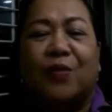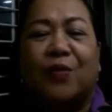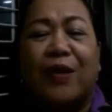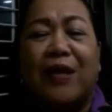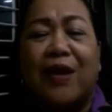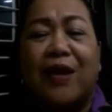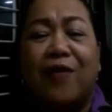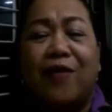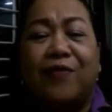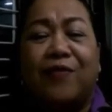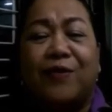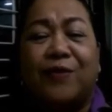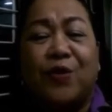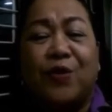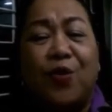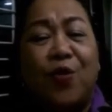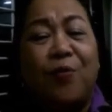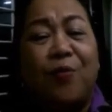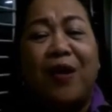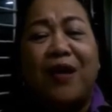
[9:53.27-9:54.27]
We love you
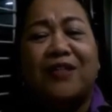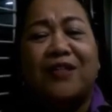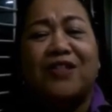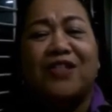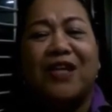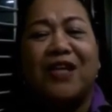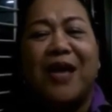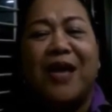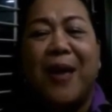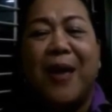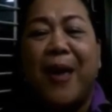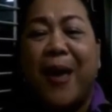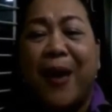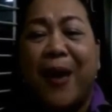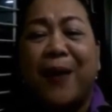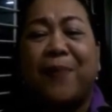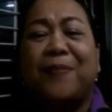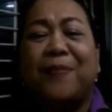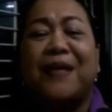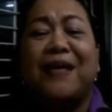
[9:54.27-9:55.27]
so much.
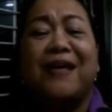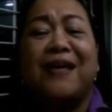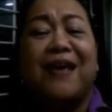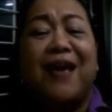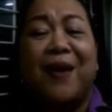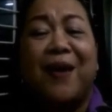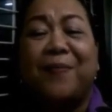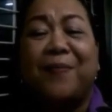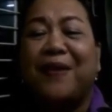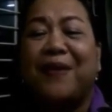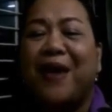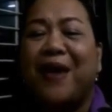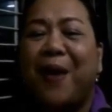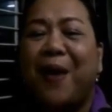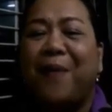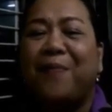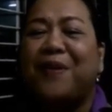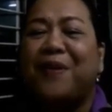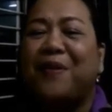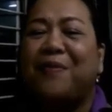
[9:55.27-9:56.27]
Happy, happy,
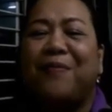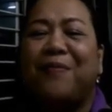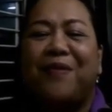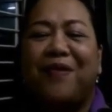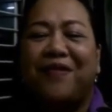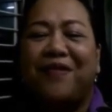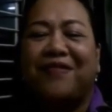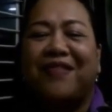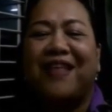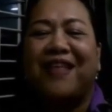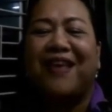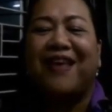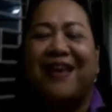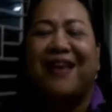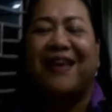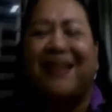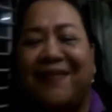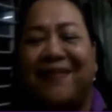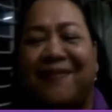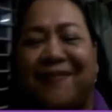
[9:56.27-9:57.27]
happy
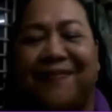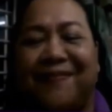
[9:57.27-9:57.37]
birthday.